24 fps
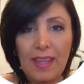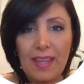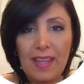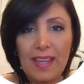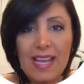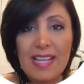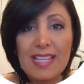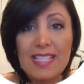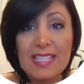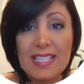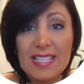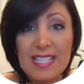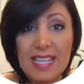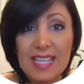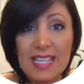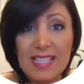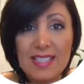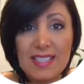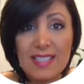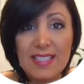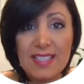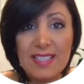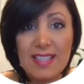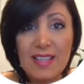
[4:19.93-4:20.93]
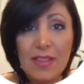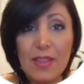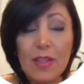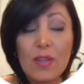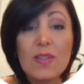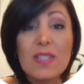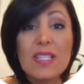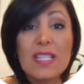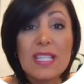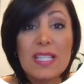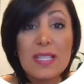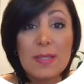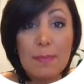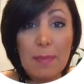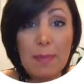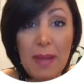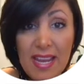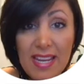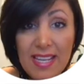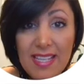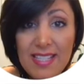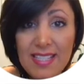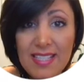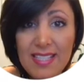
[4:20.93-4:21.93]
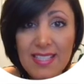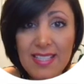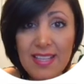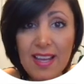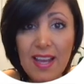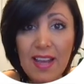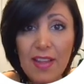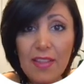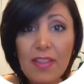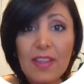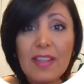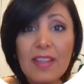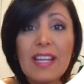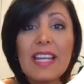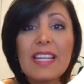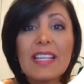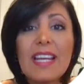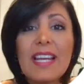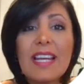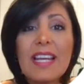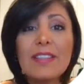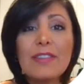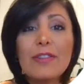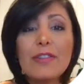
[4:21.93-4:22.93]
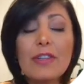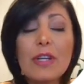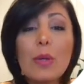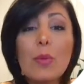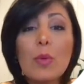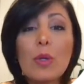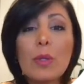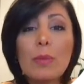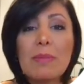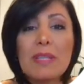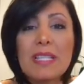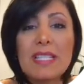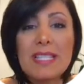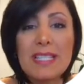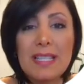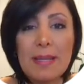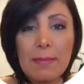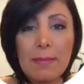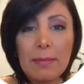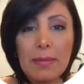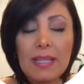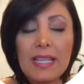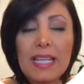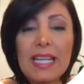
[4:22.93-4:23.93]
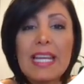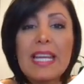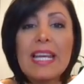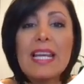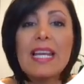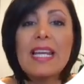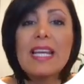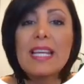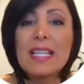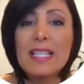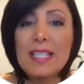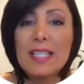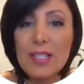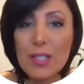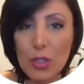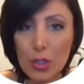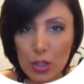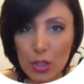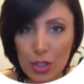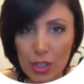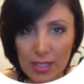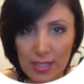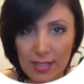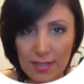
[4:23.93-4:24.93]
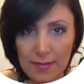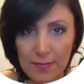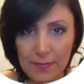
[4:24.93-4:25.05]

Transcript: And since there is a space, the data entry would be simply inserted.